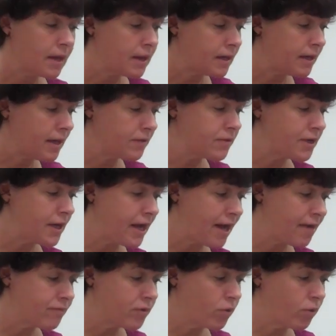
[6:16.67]
Now that I
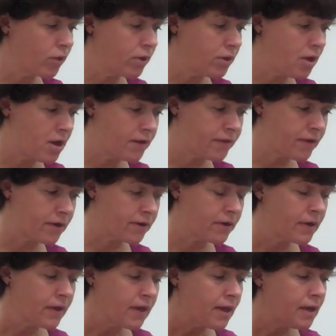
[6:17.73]
have the oil on there,
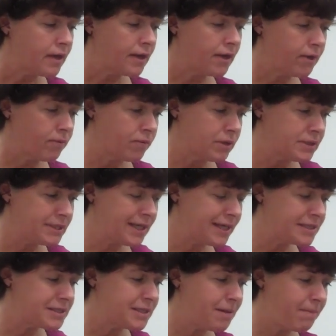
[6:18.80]
now I want to take a
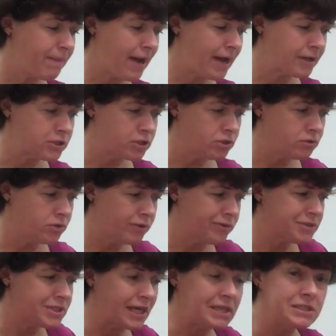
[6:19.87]
step back. Do you
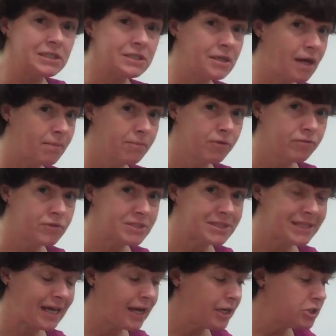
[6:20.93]
notice I did not move the
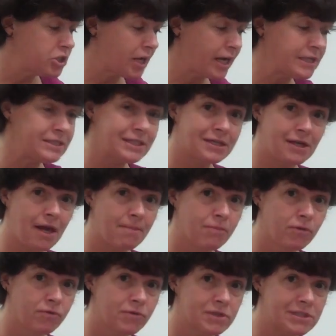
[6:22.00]
stage? I did not
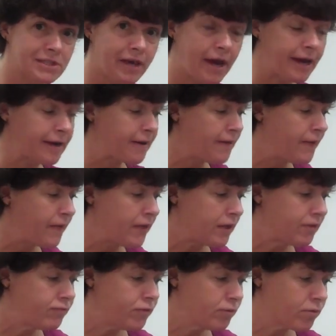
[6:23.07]
move the slide.
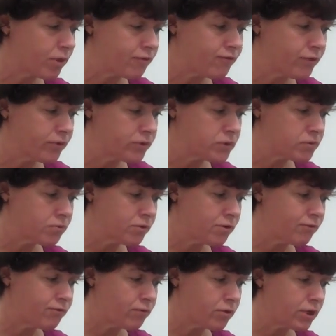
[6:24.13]
If you are focused with the
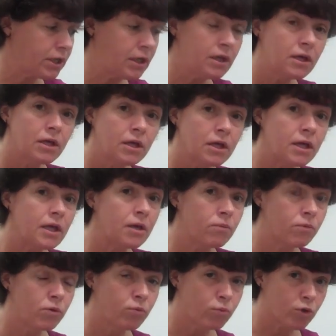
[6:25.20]
40, it
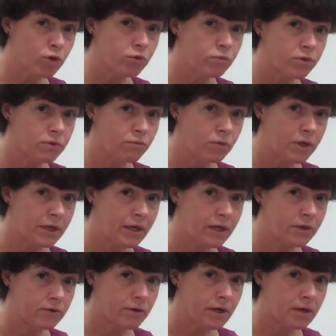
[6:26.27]
will work with the
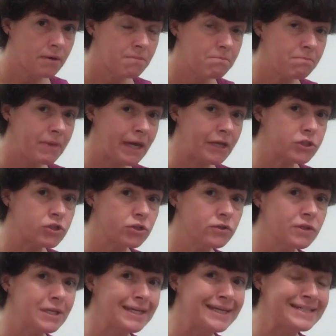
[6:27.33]
100. Make sure
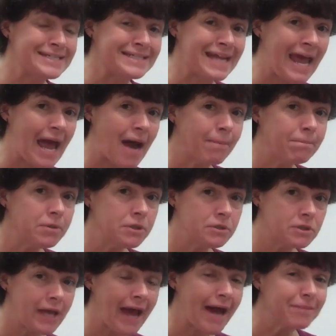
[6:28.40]
that it is
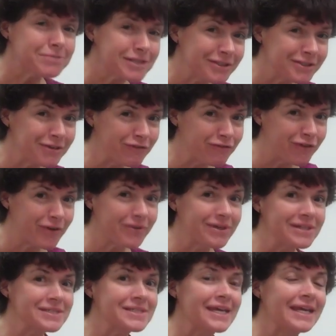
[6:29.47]
absolute
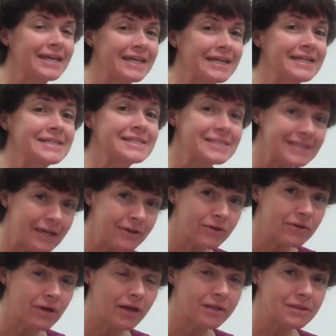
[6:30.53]
focus and it is centered
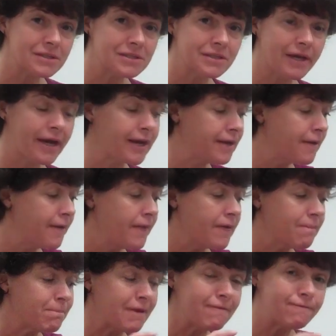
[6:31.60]
on the slide
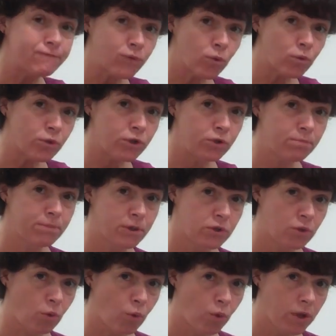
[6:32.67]
before you put
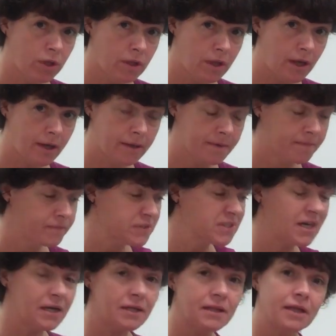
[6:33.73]
the oil on. It's
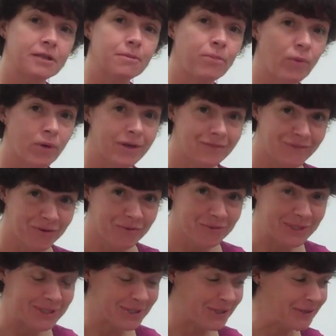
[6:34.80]
kind of like the point of no
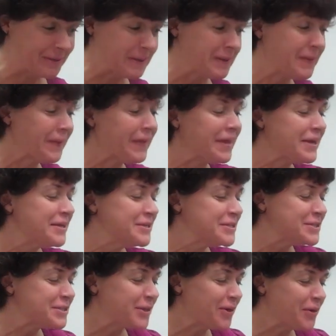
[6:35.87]
return.
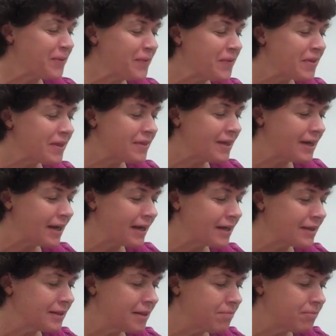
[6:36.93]
So then I
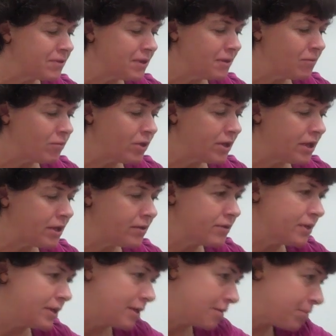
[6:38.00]
clip the 100
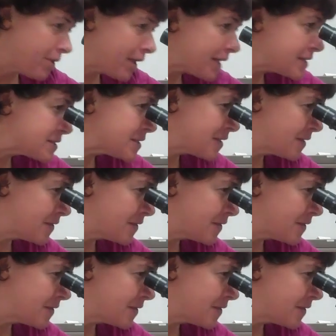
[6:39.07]
into place.